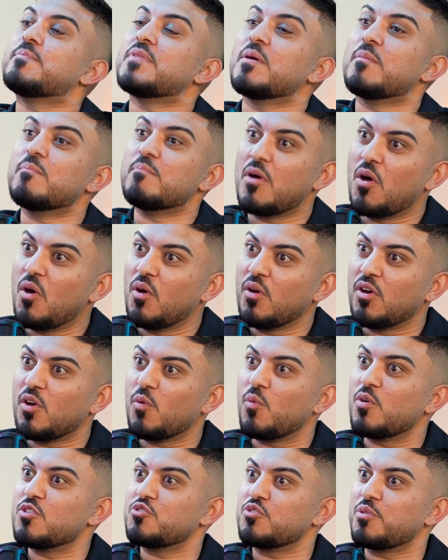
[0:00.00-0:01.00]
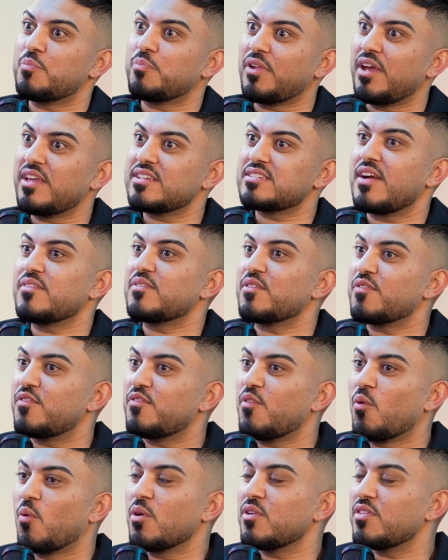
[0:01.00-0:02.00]
motor was replaced after
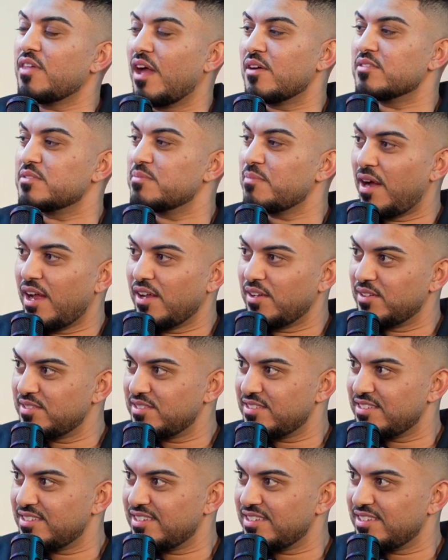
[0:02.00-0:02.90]
4,000 miles.